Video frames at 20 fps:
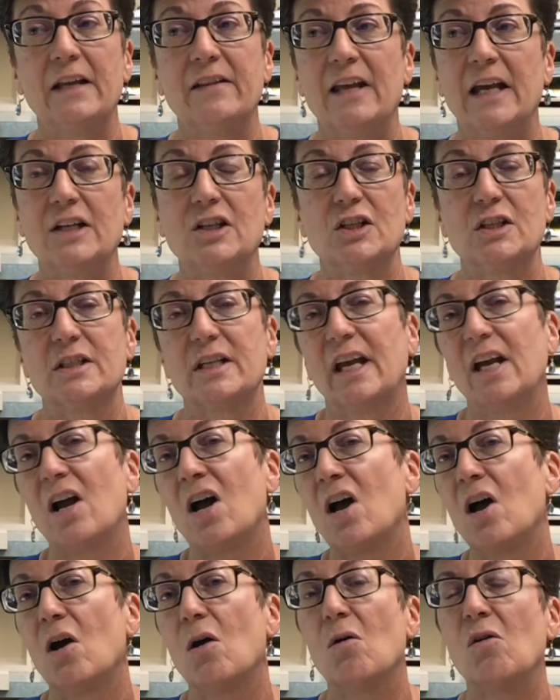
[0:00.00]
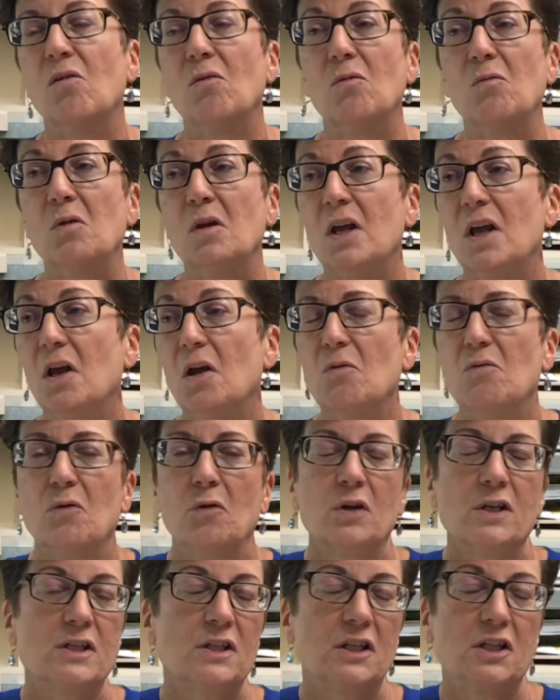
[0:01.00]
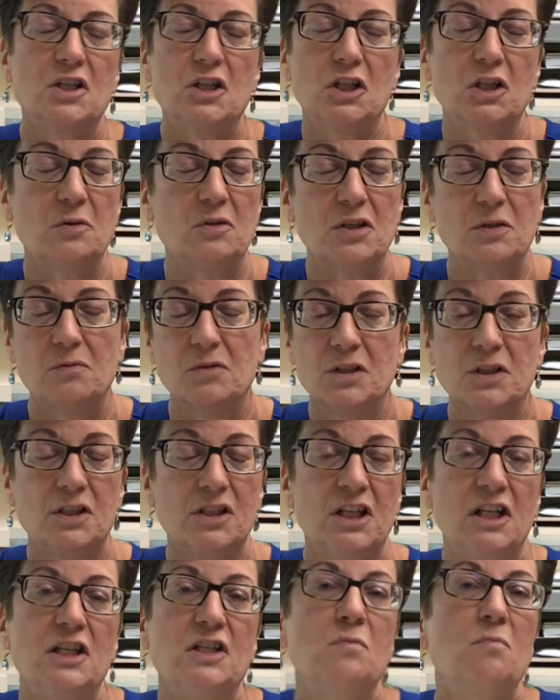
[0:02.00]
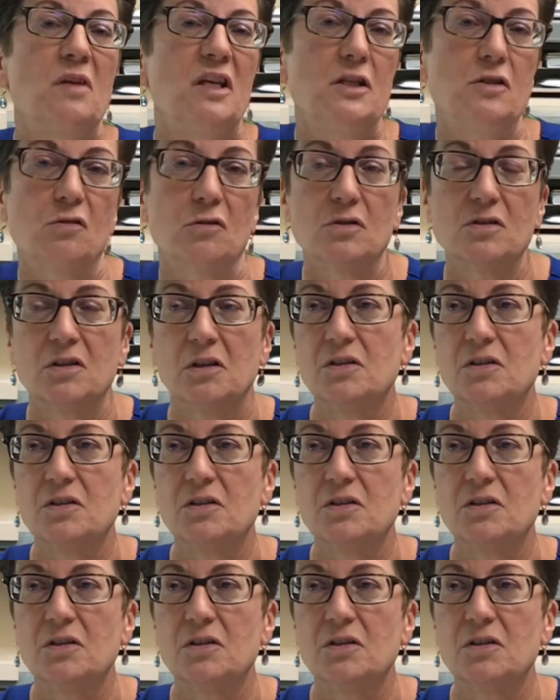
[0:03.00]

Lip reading: They just say, oh, for instance, the disease measles.